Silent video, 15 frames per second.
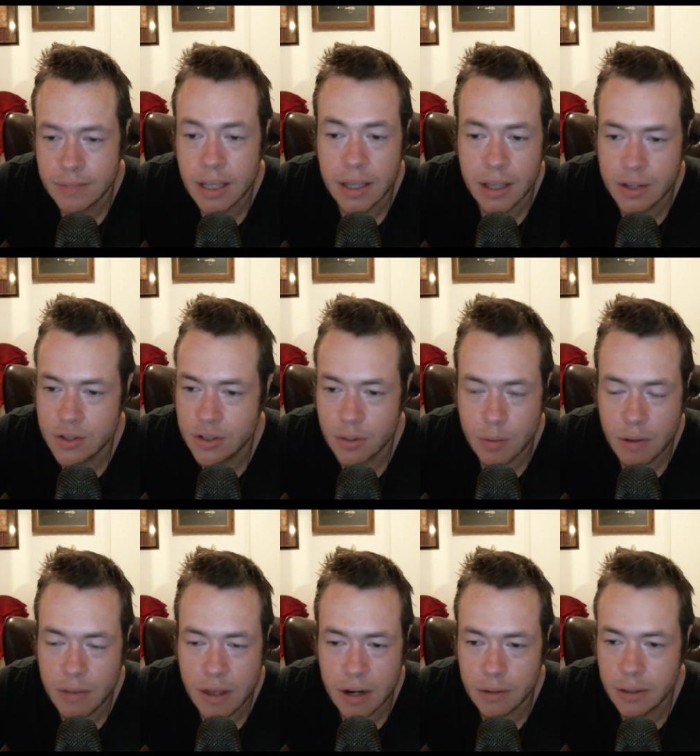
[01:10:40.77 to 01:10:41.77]
I shouldn't have read
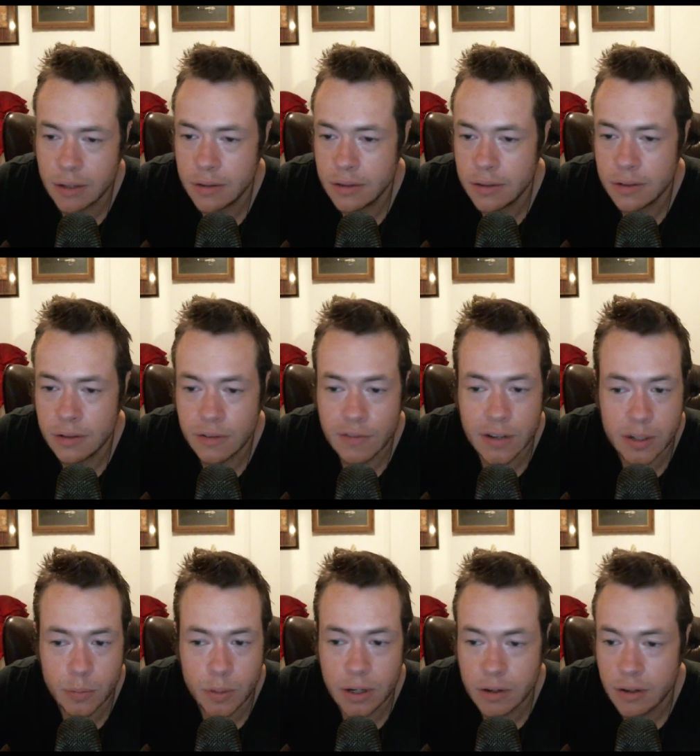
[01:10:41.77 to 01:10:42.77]
that out loud. You're fucking
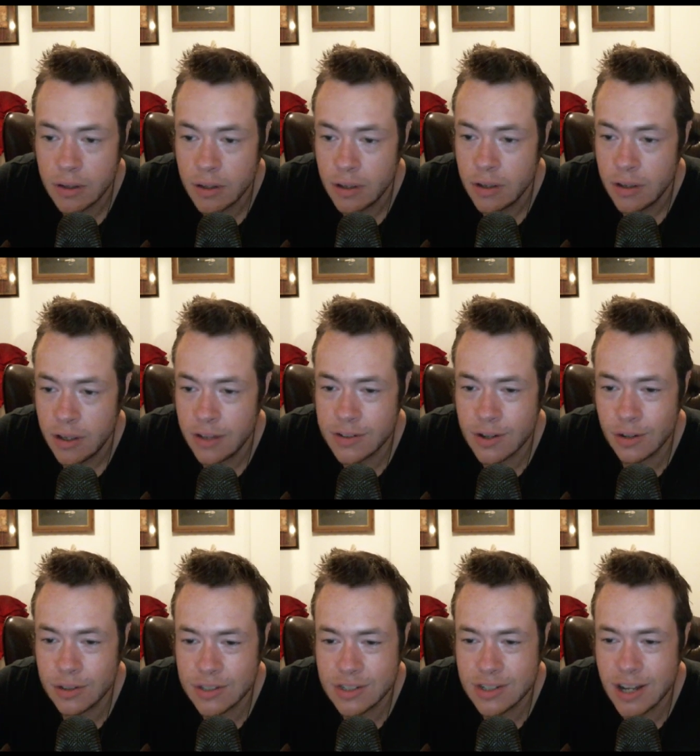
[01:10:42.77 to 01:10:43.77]
weird. It's called
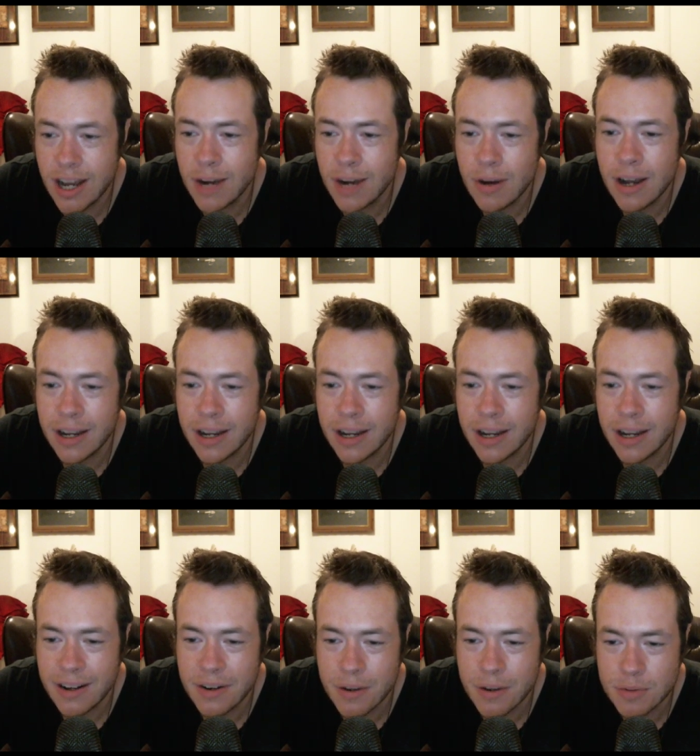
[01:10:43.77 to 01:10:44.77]
a snot rocket, not a
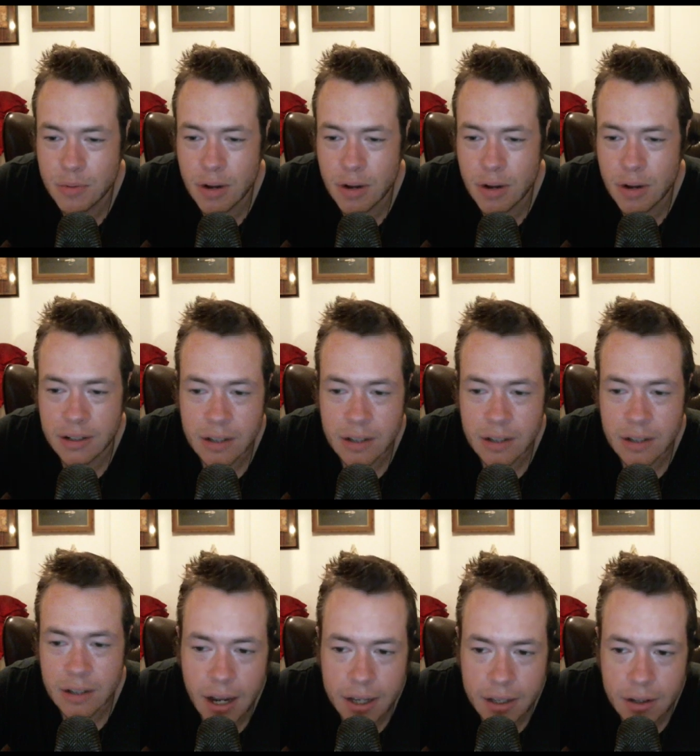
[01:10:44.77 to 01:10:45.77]
nose rocket.
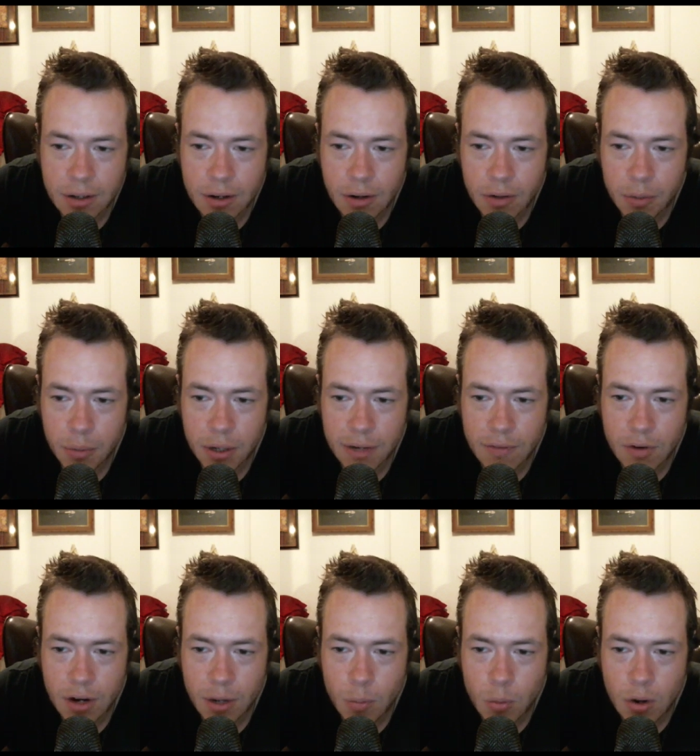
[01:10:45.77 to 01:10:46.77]
I can call it whatever
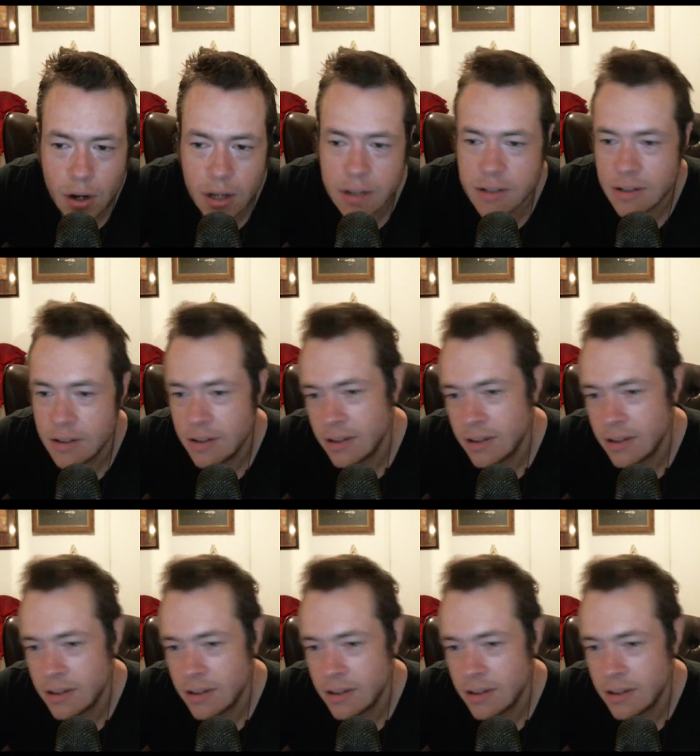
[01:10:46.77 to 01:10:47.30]
I want.